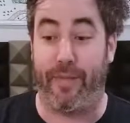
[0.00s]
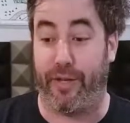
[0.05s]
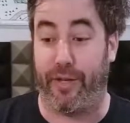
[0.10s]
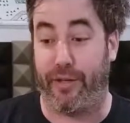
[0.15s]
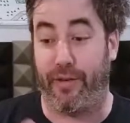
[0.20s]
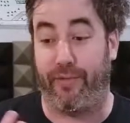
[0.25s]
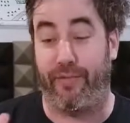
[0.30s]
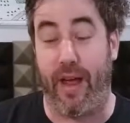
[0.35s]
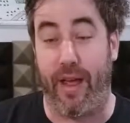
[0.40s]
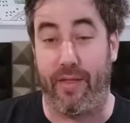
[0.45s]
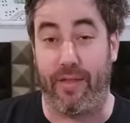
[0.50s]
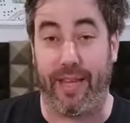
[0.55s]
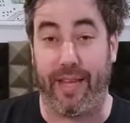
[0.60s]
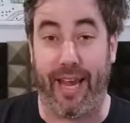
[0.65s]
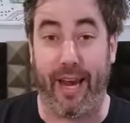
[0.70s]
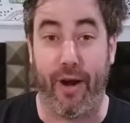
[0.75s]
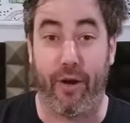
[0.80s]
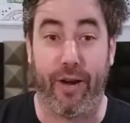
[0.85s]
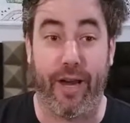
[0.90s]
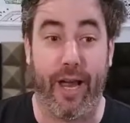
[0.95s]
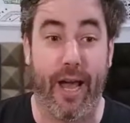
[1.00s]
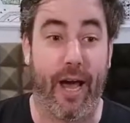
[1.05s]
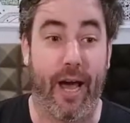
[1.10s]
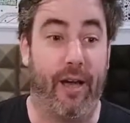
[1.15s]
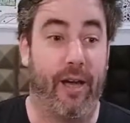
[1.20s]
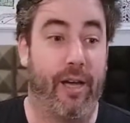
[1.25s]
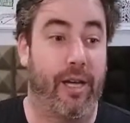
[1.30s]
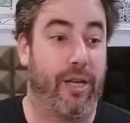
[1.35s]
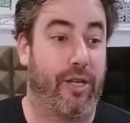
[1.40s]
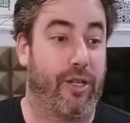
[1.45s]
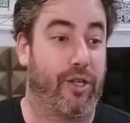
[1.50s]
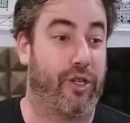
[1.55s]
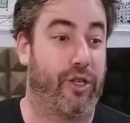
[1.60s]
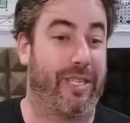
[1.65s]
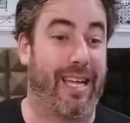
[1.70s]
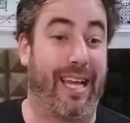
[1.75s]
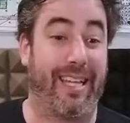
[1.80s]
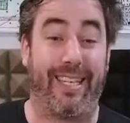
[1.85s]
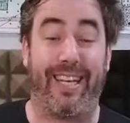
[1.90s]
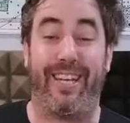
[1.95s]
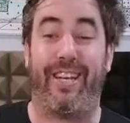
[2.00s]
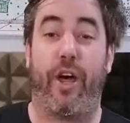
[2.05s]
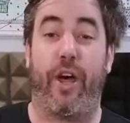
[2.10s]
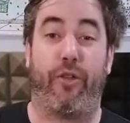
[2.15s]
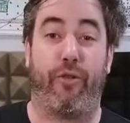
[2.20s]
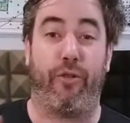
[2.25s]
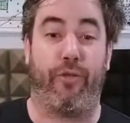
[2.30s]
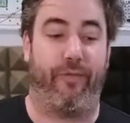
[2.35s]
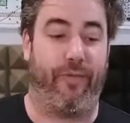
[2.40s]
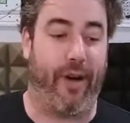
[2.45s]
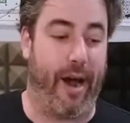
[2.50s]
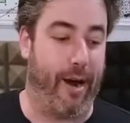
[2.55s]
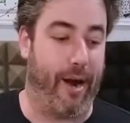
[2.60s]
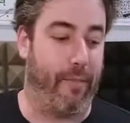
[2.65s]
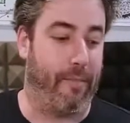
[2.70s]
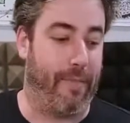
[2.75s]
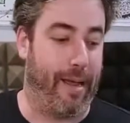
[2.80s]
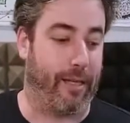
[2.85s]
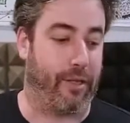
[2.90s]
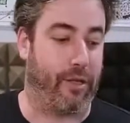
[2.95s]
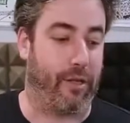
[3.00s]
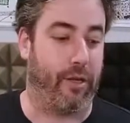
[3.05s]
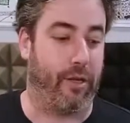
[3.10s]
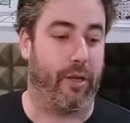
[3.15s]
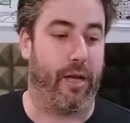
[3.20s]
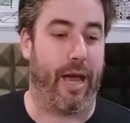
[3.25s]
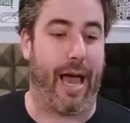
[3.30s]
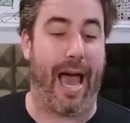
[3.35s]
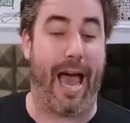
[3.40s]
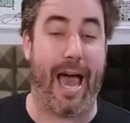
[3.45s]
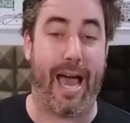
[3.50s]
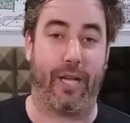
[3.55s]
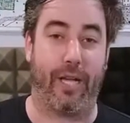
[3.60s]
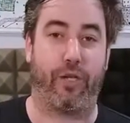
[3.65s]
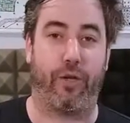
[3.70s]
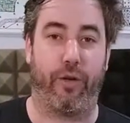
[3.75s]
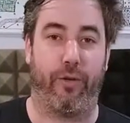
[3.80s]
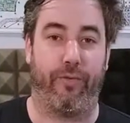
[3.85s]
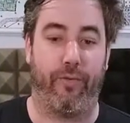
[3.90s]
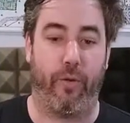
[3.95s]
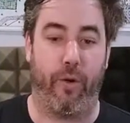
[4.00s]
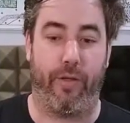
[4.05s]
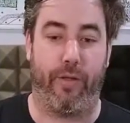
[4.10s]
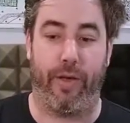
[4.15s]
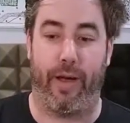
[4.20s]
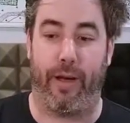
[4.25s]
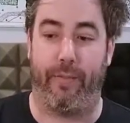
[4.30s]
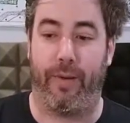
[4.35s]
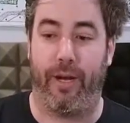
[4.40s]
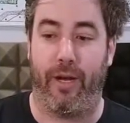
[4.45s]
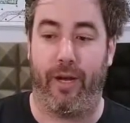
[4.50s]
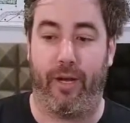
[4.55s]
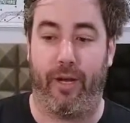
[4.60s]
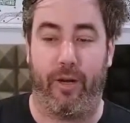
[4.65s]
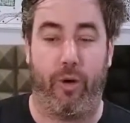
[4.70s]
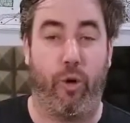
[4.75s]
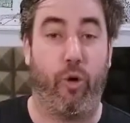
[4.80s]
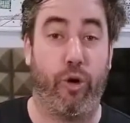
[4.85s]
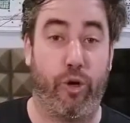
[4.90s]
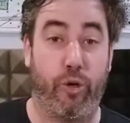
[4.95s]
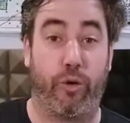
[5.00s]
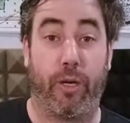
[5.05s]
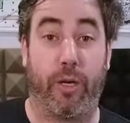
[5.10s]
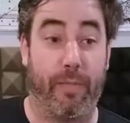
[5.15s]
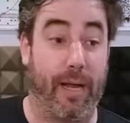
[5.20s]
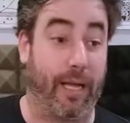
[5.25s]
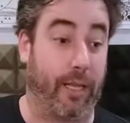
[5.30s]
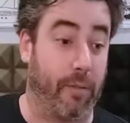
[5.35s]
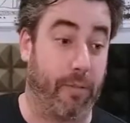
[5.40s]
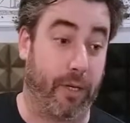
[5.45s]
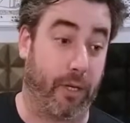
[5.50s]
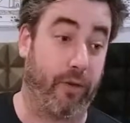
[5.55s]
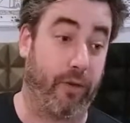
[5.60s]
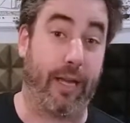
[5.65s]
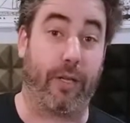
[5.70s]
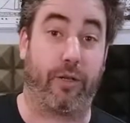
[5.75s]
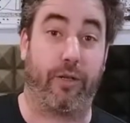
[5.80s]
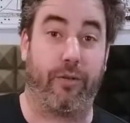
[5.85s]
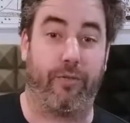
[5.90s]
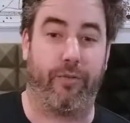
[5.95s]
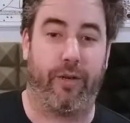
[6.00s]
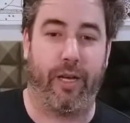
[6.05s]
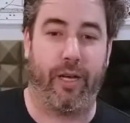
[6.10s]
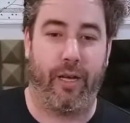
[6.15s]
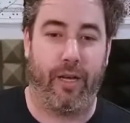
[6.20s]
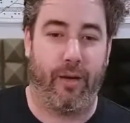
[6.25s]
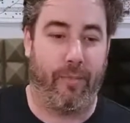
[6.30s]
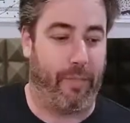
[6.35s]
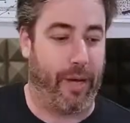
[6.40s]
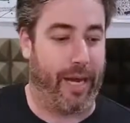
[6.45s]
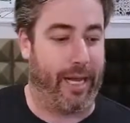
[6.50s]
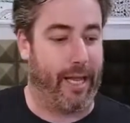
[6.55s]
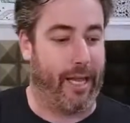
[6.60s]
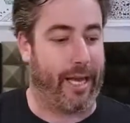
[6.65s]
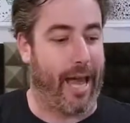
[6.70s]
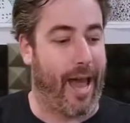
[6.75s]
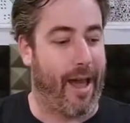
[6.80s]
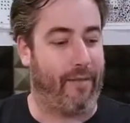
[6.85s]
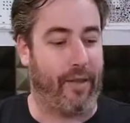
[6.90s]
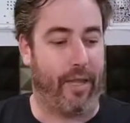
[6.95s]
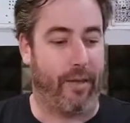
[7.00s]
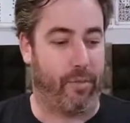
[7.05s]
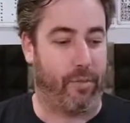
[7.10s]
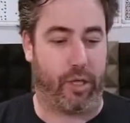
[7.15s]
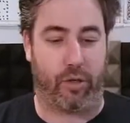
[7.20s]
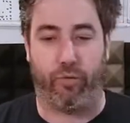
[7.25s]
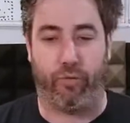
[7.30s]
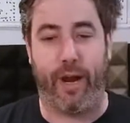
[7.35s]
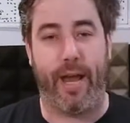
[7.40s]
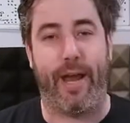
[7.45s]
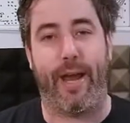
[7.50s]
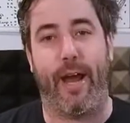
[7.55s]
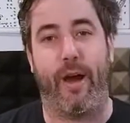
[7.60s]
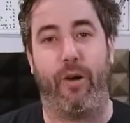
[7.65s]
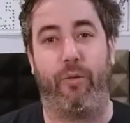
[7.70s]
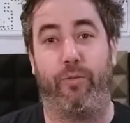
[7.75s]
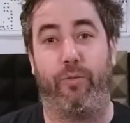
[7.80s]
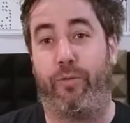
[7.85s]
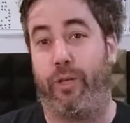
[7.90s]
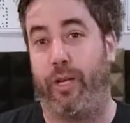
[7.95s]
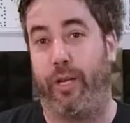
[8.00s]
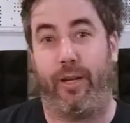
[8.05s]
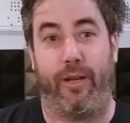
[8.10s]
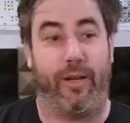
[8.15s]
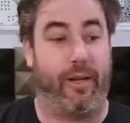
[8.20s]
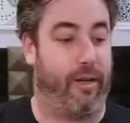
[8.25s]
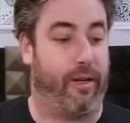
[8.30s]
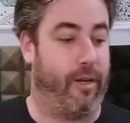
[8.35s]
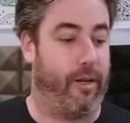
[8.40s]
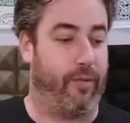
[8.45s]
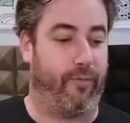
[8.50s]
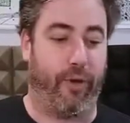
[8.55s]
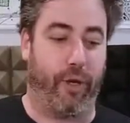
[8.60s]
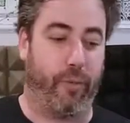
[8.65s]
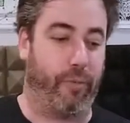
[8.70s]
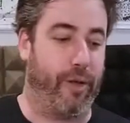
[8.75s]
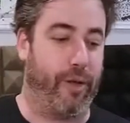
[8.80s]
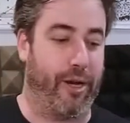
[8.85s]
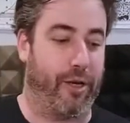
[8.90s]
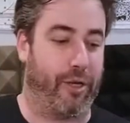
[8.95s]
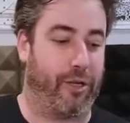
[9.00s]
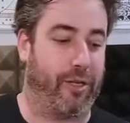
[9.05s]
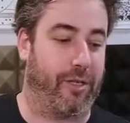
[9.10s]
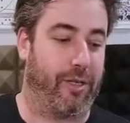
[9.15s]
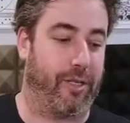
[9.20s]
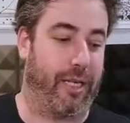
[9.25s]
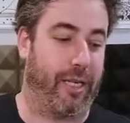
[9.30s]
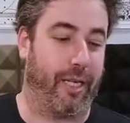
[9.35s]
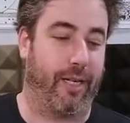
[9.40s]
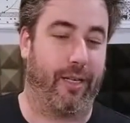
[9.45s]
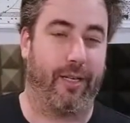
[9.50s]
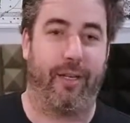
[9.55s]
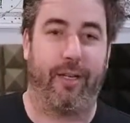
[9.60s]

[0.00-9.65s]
They'll defend the area, just as another environmental hazard for them. Or you can make them aggressive. But I like having them just right out for the players to see.